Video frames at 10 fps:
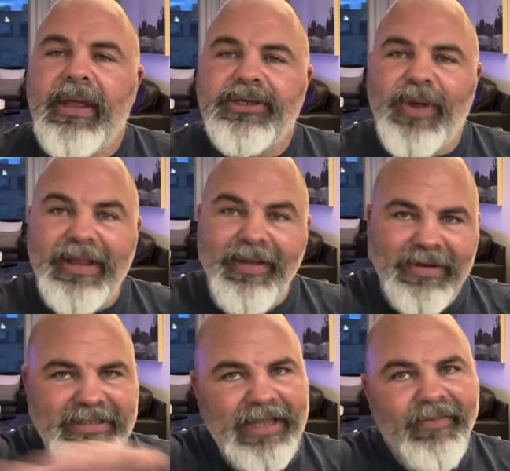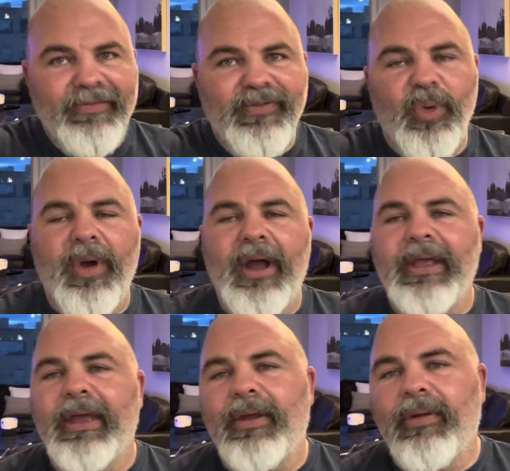So I'd give it a 7 for
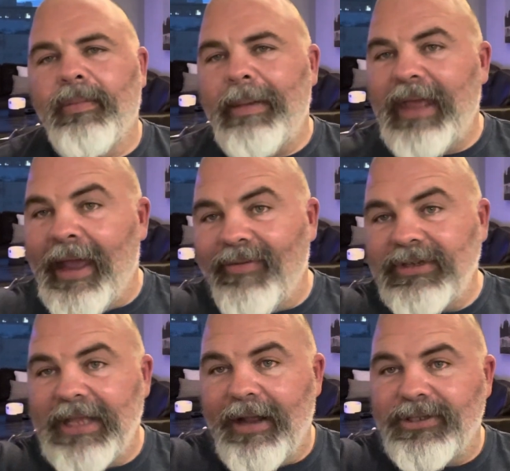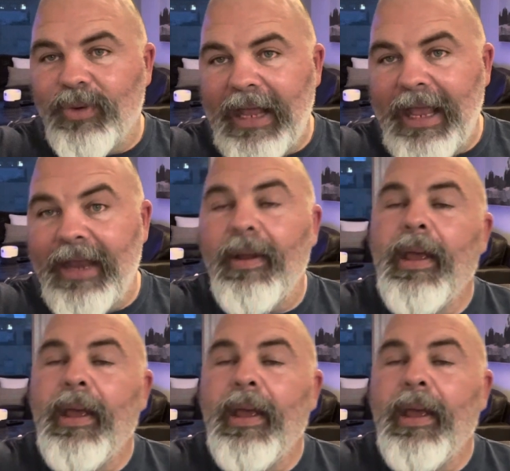walking, maybe average that out to an 8.